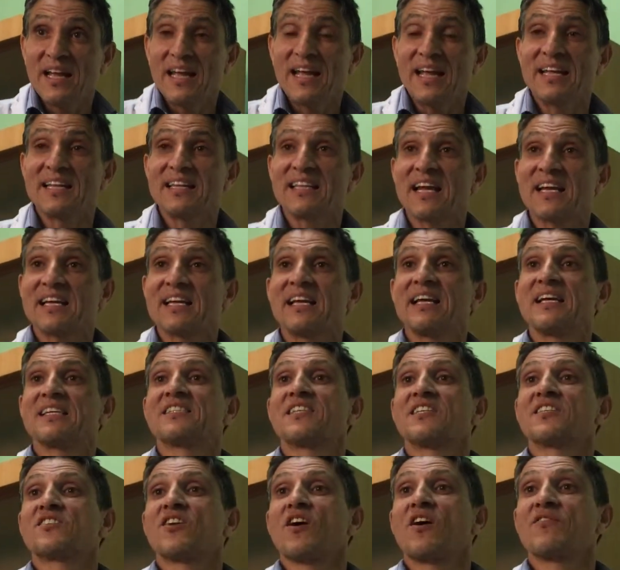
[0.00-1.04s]
In the
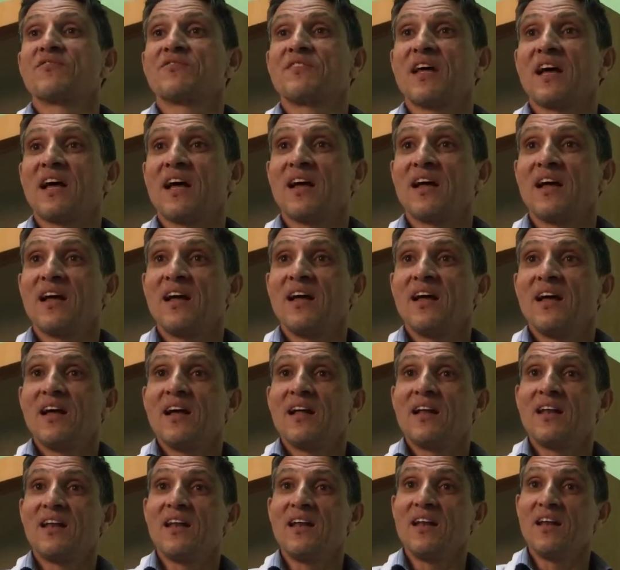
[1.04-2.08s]
cases of the
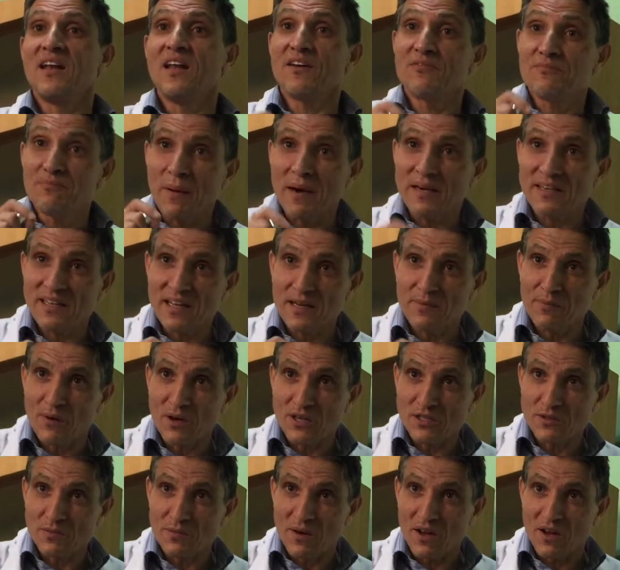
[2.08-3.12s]
left bundle
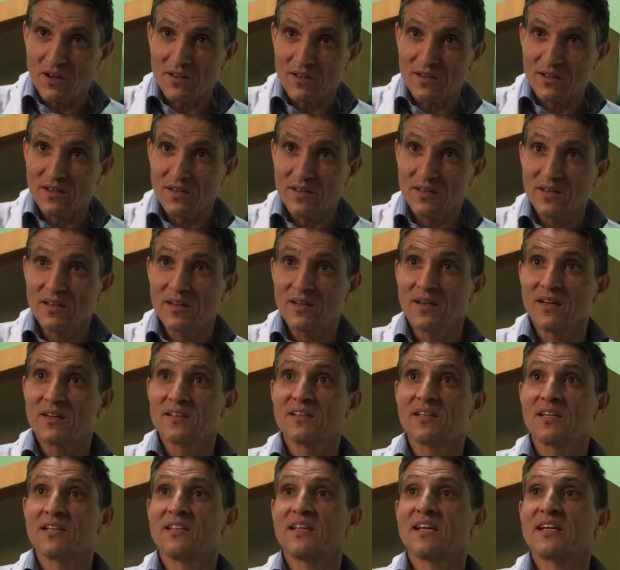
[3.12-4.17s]
Branch block,
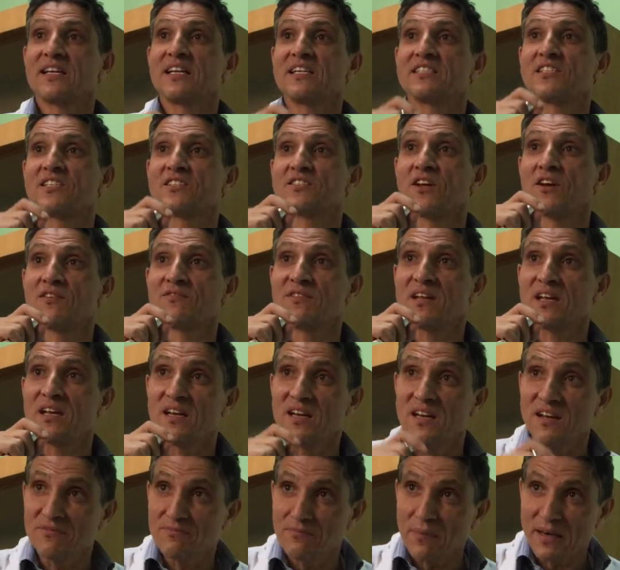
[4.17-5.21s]
in the cases of the
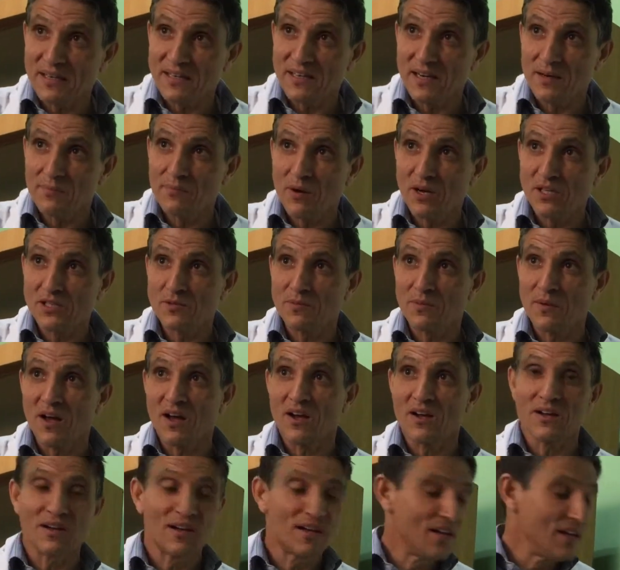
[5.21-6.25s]
left bundle Branch
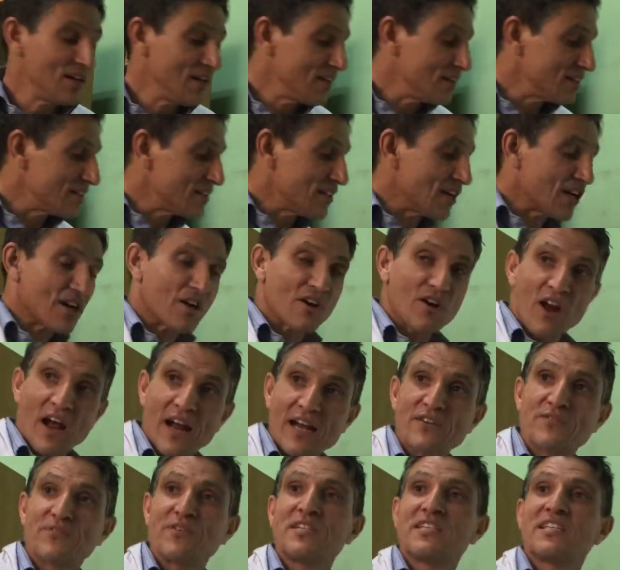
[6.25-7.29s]
block, the
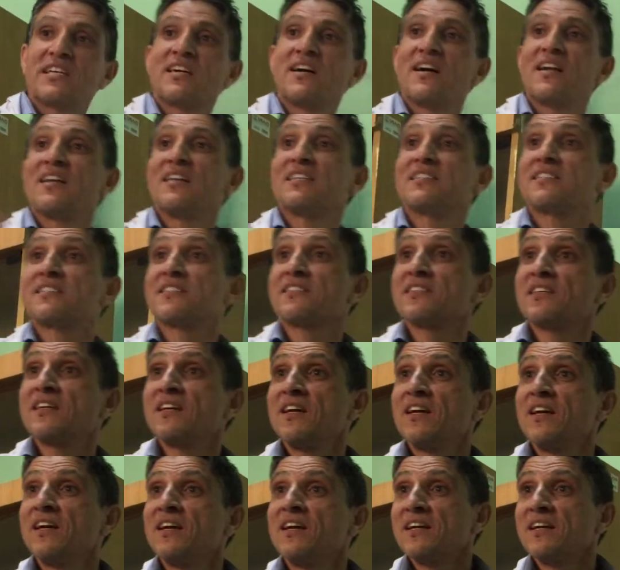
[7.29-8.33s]
right ventricle is
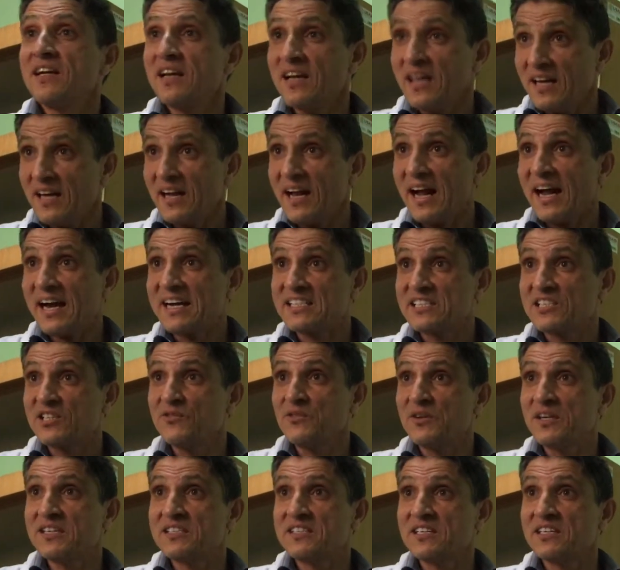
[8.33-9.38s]
uh,
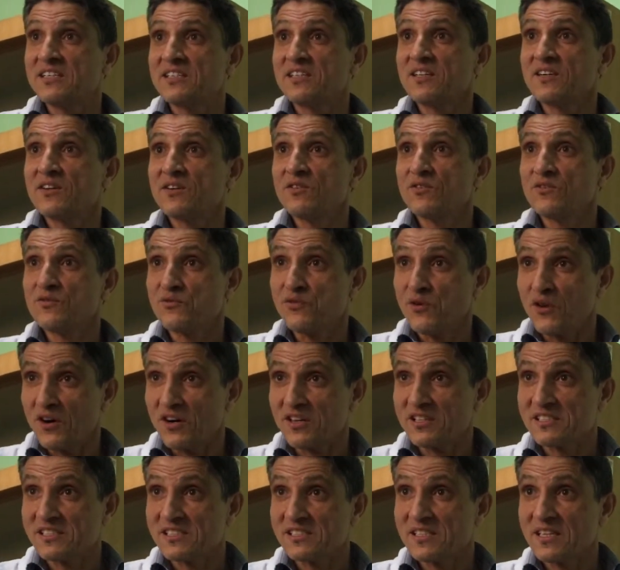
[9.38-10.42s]
activated
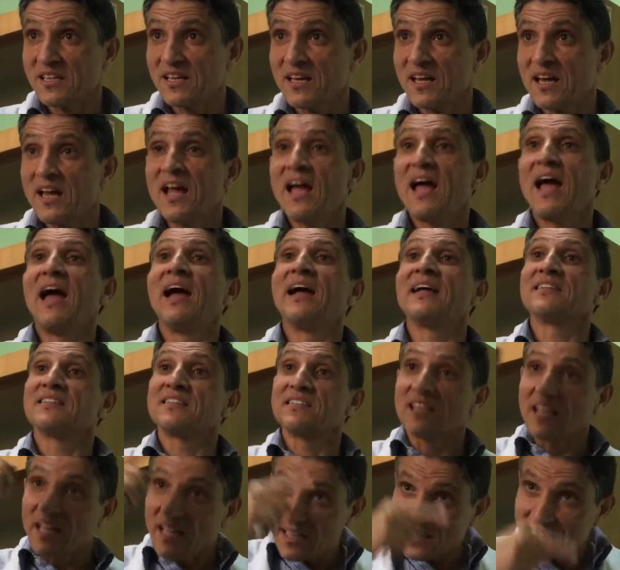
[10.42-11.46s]
first
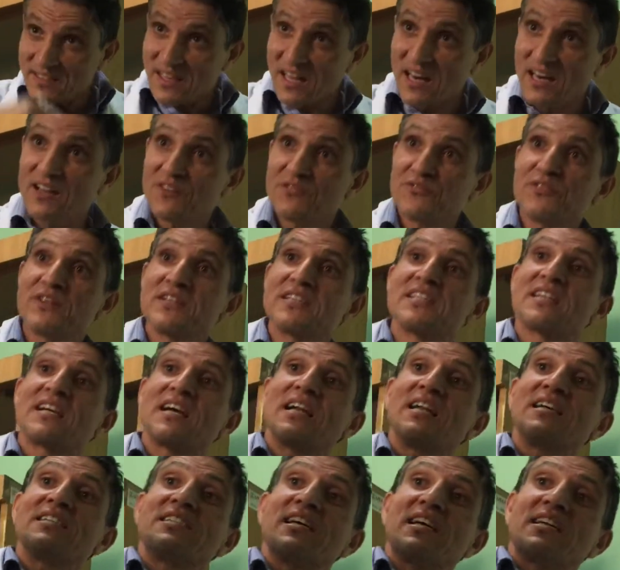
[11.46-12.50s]
and then the left
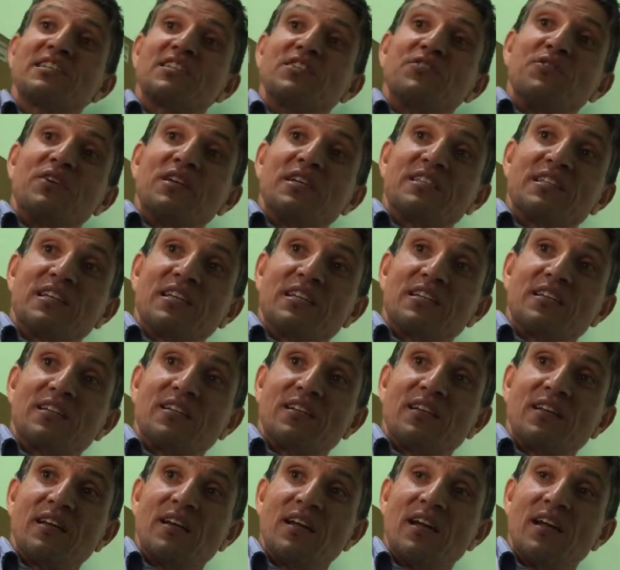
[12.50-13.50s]
ventricle is activated.